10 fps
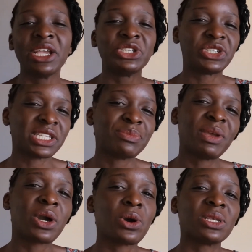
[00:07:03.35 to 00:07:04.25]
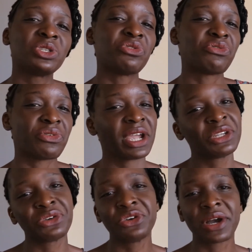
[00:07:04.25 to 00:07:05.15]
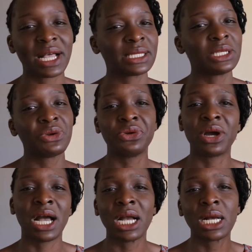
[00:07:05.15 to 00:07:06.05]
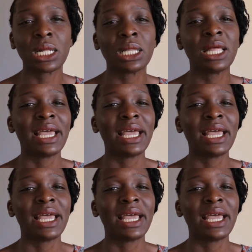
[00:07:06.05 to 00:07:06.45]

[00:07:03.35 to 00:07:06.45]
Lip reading: Just because your friend or your cousin or your uncle